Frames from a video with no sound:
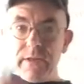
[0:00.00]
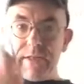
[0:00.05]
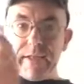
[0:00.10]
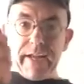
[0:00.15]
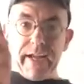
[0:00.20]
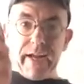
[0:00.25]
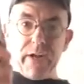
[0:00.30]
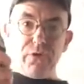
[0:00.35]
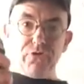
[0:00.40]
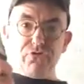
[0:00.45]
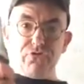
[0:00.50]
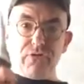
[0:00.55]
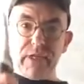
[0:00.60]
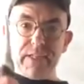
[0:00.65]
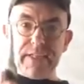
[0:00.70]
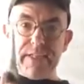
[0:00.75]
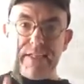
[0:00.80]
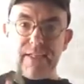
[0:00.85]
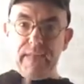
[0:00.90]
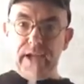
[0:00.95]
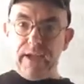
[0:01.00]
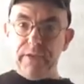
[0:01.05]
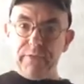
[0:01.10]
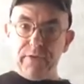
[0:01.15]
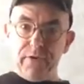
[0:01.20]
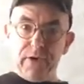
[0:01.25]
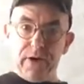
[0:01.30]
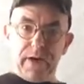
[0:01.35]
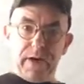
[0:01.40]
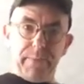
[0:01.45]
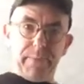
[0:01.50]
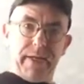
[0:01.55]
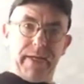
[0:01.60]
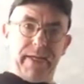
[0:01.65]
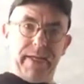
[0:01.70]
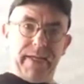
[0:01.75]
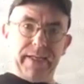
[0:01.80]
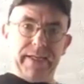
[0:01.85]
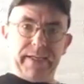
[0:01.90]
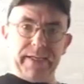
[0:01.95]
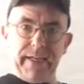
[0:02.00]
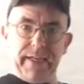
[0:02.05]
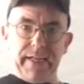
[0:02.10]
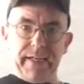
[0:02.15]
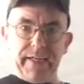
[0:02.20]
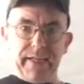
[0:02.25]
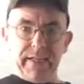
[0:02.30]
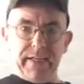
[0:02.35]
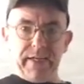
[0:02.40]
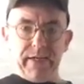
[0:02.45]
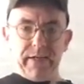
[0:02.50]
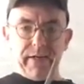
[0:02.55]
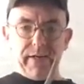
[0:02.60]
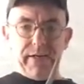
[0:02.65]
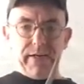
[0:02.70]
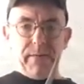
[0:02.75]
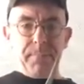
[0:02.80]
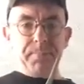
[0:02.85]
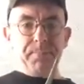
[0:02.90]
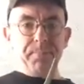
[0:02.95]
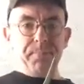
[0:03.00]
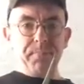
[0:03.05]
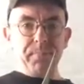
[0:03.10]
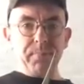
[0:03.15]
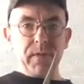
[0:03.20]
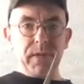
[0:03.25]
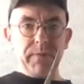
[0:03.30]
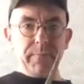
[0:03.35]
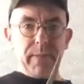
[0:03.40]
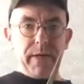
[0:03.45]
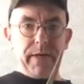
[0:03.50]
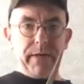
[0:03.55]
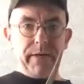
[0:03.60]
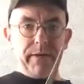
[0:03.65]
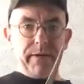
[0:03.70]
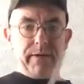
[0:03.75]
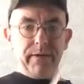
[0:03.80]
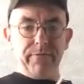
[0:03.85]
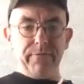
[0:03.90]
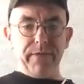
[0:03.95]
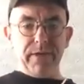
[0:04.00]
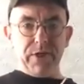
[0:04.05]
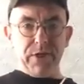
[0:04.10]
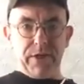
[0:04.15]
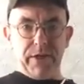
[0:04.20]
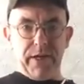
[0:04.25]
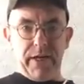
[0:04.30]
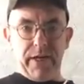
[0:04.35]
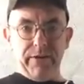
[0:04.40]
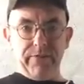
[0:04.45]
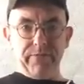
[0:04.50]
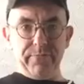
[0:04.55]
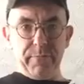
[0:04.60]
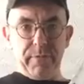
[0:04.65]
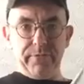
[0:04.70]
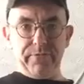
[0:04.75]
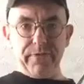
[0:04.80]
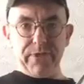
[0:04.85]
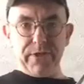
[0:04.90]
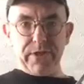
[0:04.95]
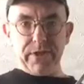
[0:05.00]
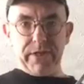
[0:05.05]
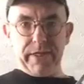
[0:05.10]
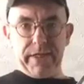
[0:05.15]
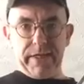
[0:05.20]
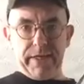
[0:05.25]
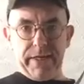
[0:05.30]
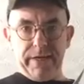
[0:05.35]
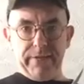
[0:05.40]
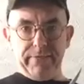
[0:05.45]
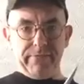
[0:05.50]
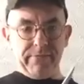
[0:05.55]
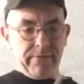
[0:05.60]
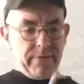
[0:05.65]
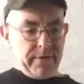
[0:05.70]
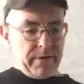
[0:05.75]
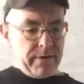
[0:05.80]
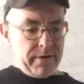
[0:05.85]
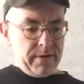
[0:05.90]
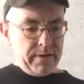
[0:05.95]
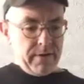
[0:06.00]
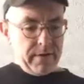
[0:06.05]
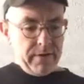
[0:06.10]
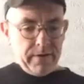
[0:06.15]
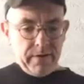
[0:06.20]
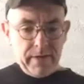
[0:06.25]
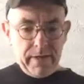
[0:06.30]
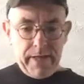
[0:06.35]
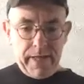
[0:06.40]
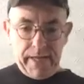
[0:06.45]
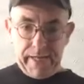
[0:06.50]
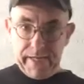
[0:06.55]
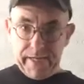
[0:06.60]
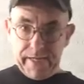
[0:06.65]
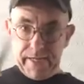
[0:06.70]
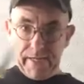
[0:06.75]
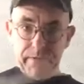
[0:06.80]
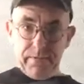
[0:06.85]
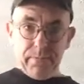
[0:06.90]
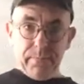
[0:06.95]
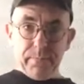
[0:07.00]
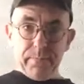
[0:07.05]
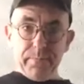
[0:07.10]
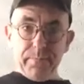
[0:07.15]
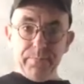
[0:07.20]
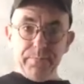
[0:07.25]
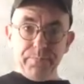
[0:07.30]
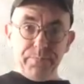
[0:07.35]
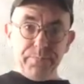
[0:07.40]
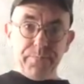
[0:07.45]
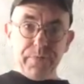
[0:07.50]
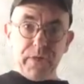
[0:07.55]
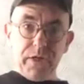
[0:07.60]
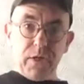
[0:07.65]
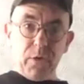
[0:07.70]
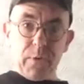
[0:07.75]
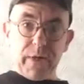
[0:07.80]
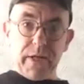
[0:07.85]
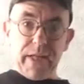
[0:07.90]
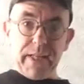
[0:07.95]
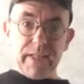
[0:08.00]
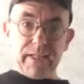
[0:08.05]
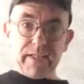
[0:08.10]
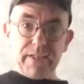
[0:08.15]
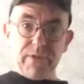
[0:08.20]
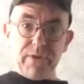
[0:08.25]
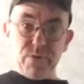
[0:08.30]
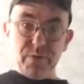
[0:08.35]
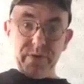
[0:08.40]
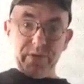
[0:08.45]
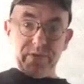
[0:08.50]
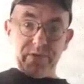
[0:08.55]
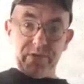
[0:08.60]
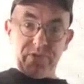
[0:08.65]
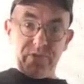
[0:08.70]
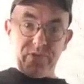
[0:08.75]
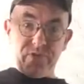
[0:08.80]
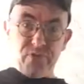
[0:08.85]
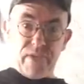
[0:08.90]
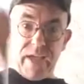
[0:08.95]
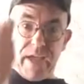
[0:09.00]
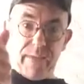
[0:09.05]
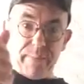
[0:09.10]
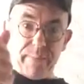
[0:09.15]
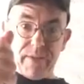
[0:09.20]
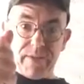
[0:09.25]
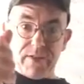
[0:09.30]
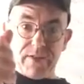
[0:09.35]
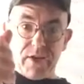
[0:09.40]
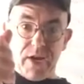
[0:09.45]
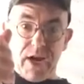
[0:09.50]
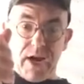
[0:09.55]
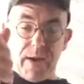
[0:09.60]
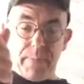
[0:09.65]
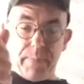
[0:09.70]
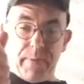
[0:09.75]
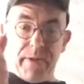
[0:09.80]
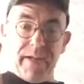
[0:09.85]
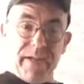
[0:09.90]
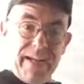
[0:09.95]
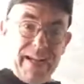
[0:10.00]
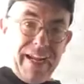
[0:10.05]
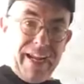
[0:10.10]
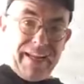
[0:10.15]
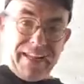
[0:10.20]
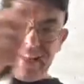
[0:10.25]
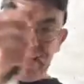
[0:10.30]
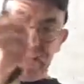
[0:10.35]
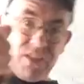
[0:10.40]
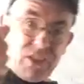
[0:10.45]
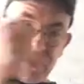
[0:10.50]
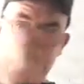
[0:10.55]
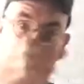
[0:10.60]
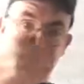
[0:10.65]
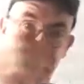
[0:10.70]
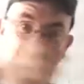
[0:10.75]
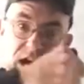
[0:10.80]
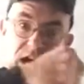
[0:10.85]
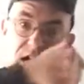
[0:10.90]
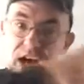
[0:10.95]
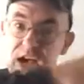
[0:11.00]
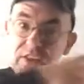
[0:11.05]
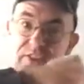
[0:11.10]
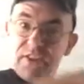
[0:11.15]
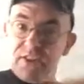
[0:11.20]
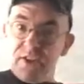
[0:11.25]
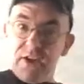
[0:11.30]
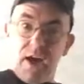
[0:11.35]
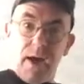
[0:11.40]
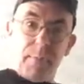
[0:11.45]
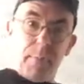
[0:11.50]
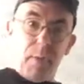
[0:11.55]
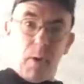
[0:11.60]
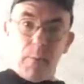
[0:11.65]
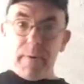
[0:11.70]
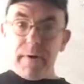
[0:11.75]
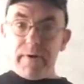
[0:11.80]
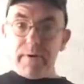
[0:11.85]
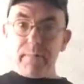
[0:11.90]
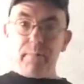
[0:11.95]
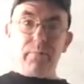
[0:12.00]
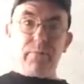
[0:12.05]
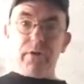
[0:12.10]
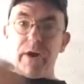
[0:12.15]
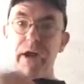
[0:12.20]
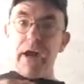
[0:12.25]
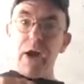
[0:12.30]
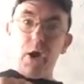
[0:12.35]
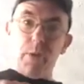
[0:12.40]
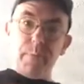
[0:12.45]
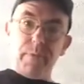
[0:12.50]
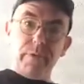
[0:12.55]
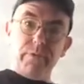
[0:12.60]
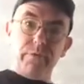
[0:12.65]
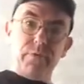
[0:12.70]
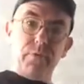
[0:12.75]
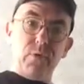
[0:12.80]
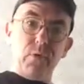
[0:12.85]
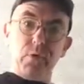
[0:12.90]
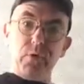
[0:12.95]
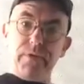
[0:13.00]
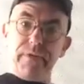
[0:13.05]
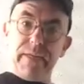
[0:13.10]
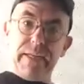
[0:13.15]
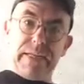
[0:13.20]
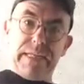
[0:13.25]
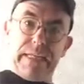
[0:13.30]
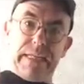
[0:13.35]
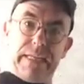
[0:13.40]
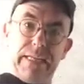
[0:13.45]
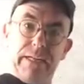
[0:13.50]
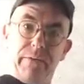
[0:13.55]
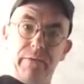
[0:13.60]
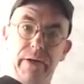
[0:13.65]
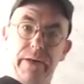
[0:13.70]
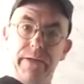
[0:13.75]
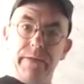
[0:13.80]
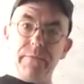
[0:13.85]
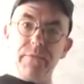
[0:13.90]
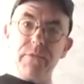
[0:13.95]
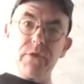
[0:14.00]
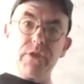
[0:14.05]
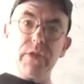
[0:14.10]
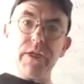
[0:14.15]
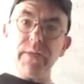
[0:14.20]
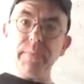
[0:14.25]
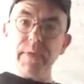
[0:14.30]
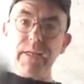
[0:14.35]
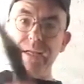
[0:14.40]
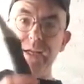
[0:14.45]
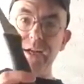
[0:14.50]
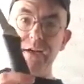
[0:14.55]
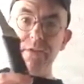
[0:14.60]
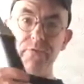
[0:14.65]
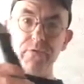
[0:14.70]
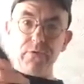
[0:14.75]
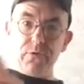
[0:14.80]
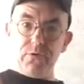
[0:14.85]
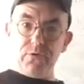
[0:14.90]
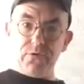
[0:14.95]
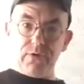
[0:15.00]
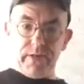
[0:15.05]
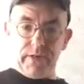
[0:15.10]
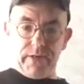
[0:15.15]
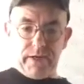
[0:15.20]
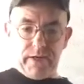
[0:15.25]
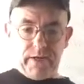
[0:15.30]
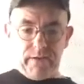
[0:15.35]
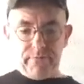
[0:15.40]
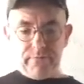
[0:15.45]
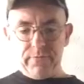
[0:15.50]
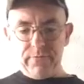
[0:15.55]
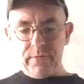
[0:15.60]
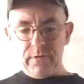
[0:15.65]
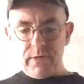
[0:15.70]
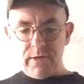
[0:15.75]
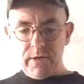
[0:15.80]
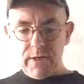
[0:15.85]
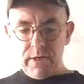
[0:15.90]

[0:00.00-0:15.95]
Take out your trusty knife. Here I got my handy dandy, my fishing knife, my fish cleaning knife. And, what I like to do is just stab in the top, and then saw the top open, pry open the food, and then eat it, right? So you got to be careful using a knife.